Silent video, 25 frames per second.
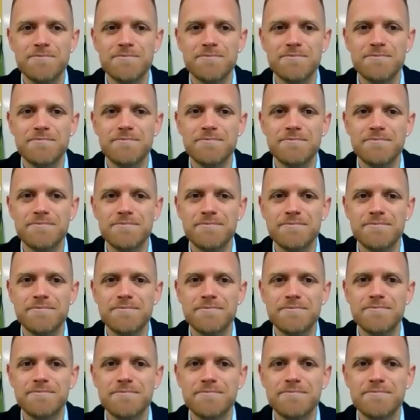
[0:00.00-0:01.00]

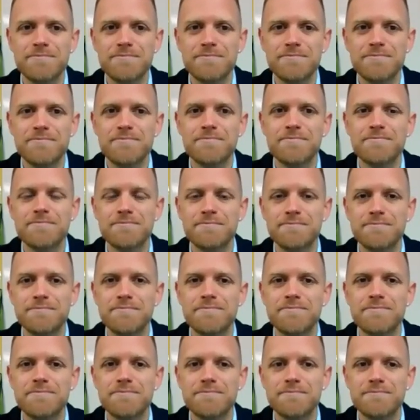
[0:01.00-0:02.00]

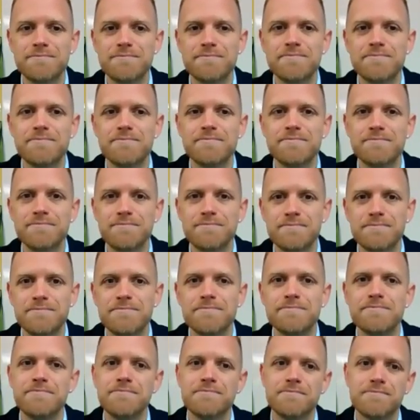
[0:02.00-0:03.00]

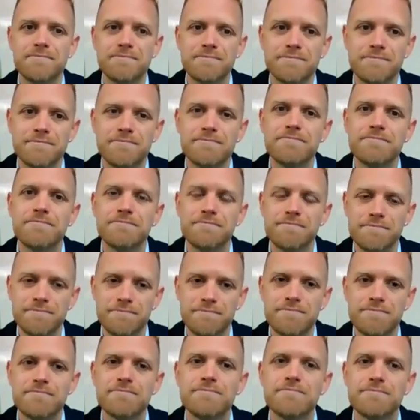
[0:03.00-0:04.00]

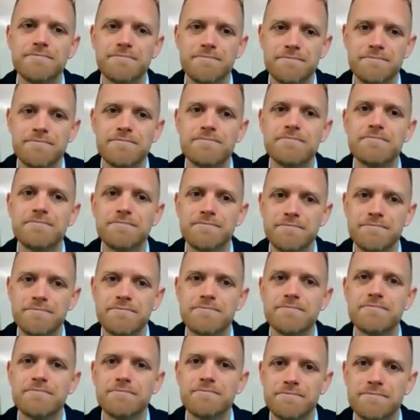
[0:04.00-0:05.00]

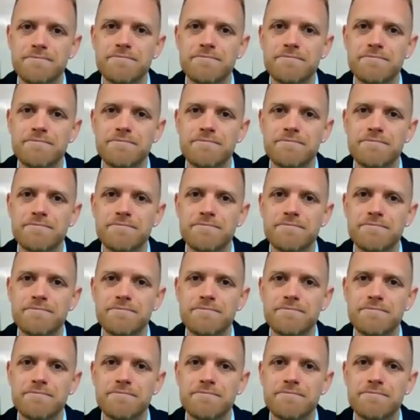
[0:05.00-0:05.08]
The person shown says nothing.